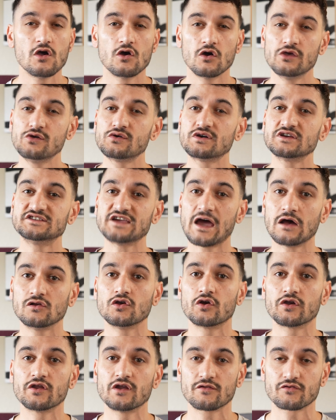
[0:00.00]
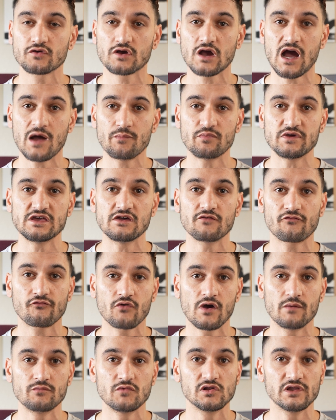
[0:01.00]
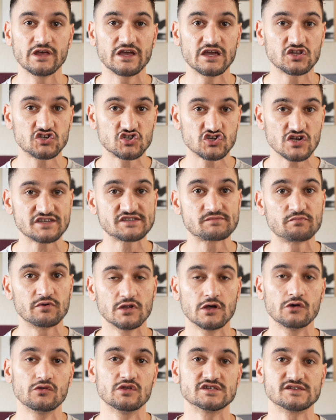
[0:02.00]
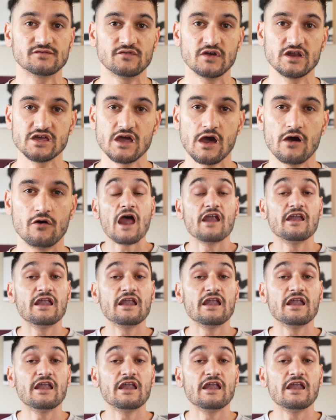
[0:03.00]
You can download another copy from the link just below this video.